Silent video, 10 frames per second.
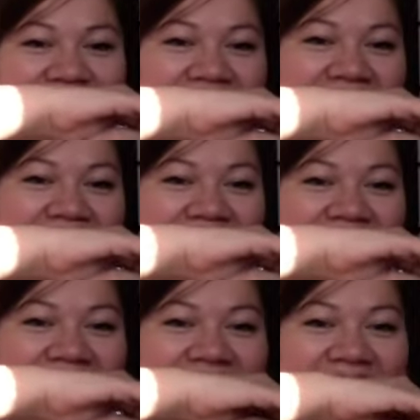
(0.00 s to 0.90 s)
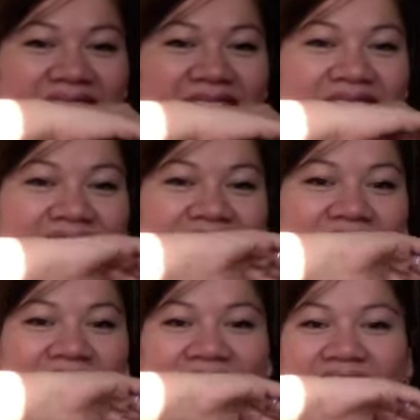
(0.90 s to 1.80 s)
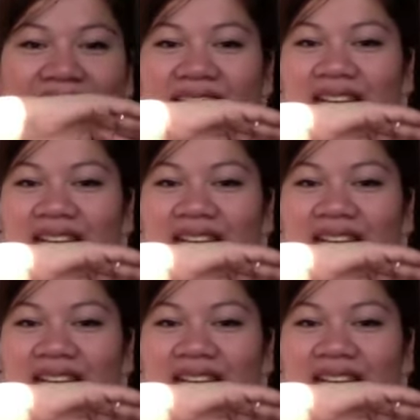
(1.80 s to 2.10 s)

that? Look at that.